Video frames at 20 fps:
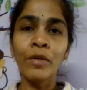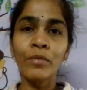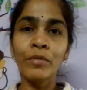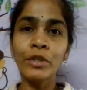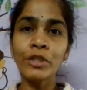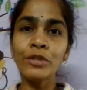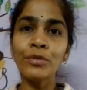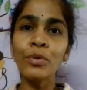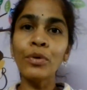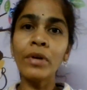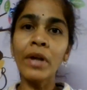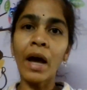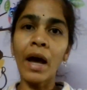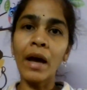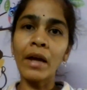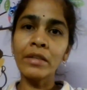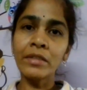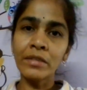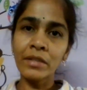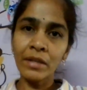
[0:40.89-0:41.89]
which would
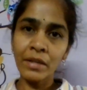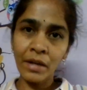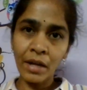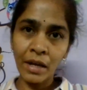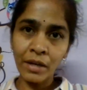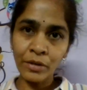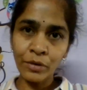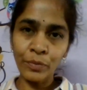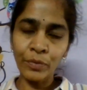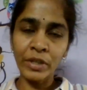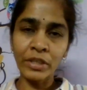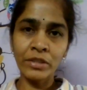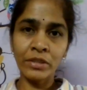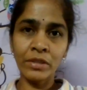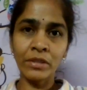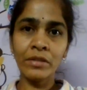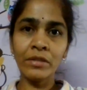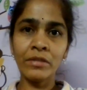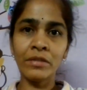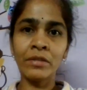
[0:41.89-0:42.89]
answer our
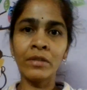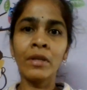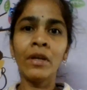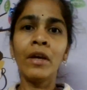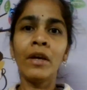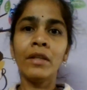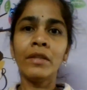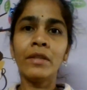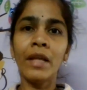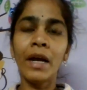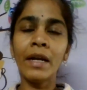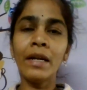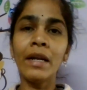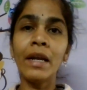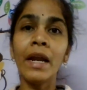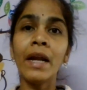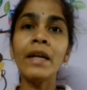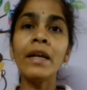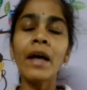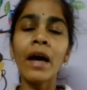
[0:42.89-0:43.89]
questions that
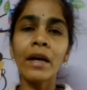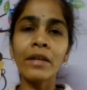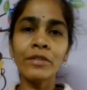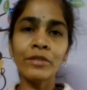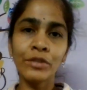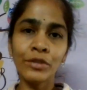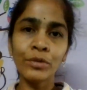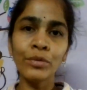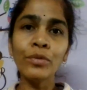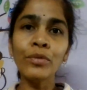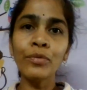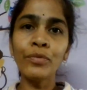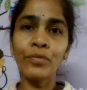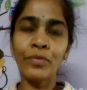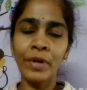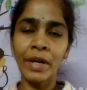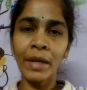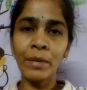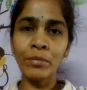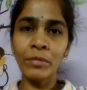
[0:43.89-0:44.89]
led us to
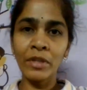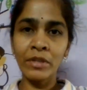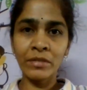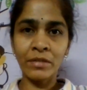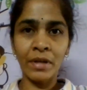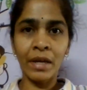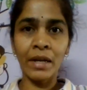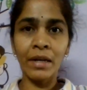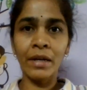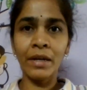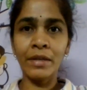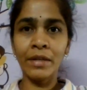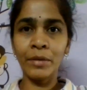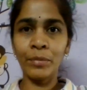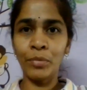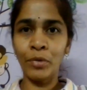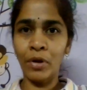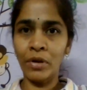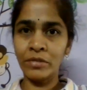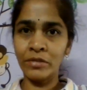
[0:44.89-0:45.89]
frame this
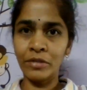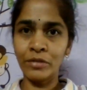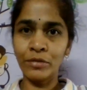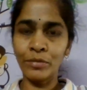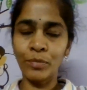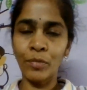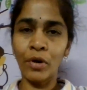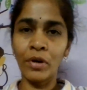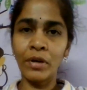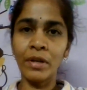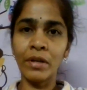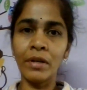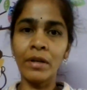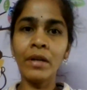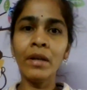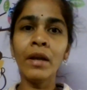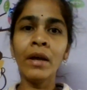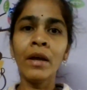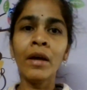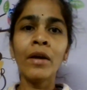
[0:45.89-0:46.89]
analytic process
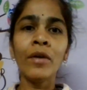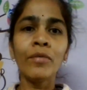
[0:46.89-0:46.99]
model,